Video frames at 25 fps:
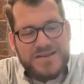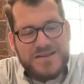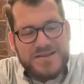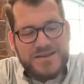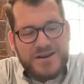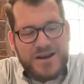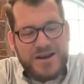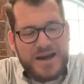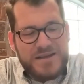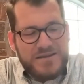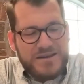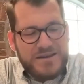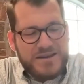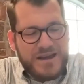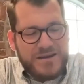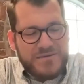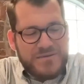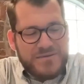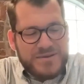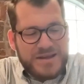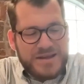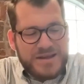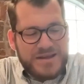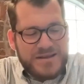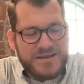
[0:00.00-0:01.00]
So I think that
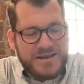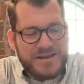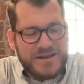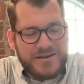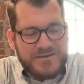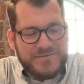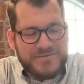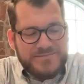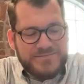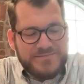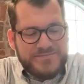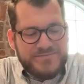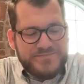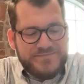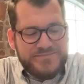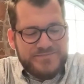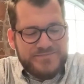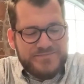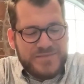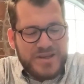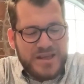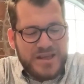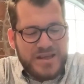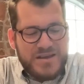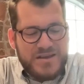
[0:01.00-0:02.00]
was, you know,
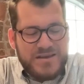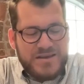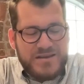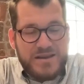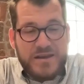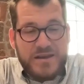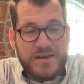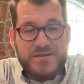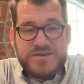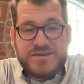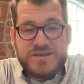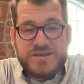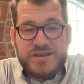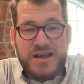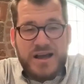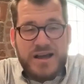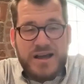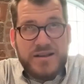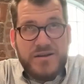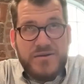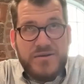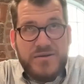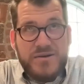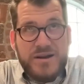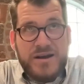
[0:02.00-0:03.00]
yeah, there's a
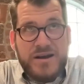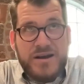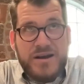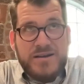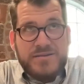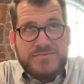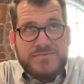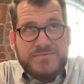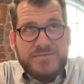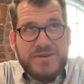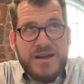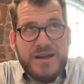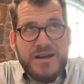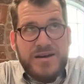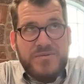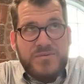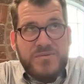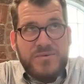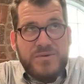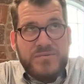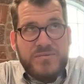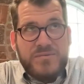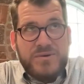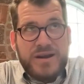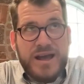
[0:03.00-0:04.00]
lot going on
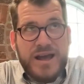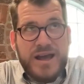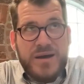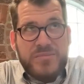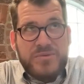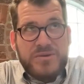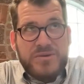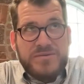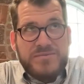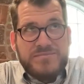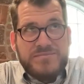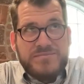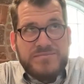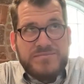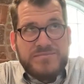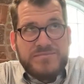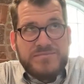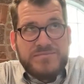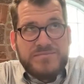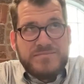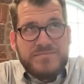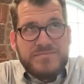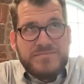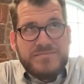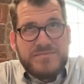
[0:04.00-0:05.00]
with what happened
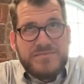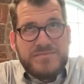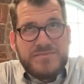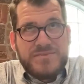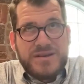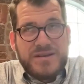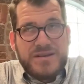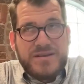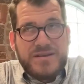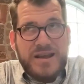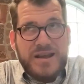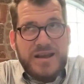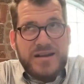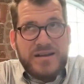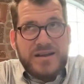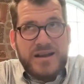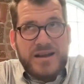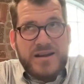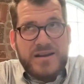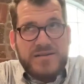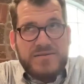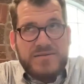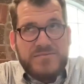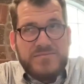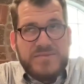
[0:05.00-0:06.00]
in that
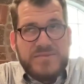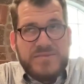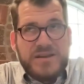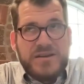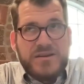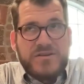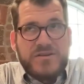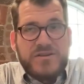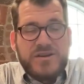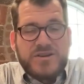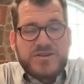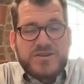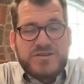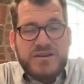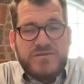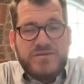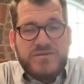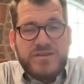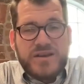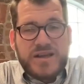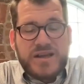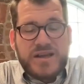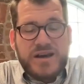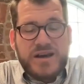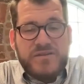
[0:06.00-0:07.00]
kind of deal. You also have
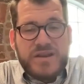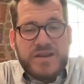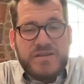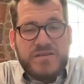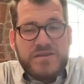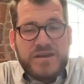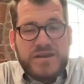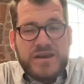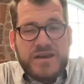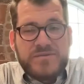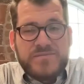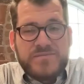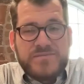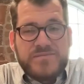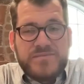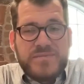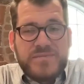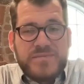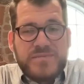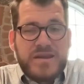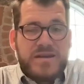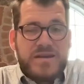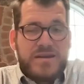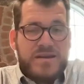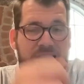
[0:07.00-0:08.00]
the covenant thing.
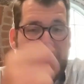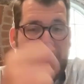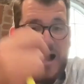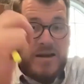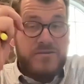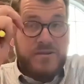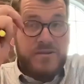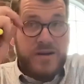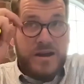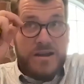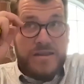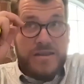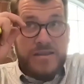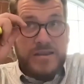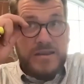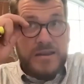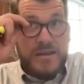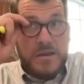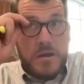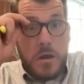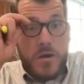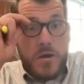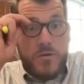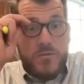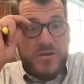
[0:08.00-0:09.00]
I find
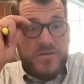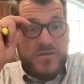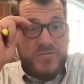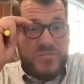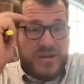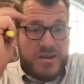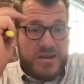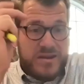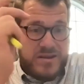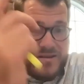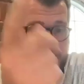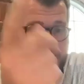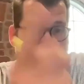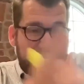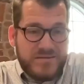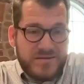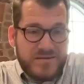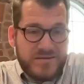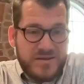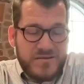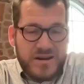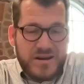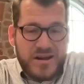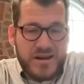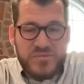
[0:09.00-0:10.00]
you
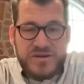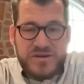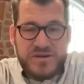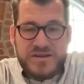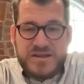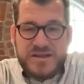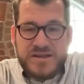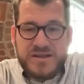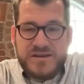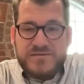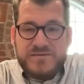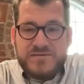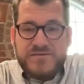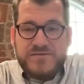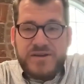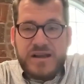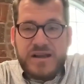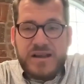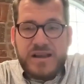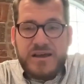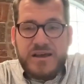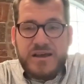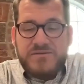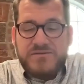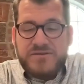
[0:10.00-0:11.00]
and I have been to
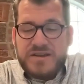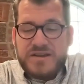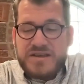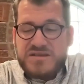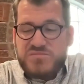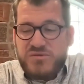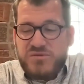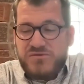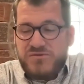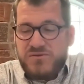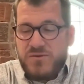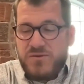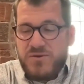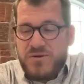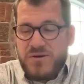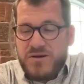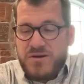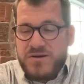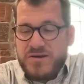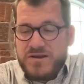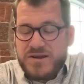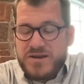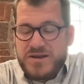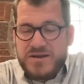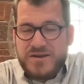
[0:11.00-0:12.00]
Fight Laugh Feast before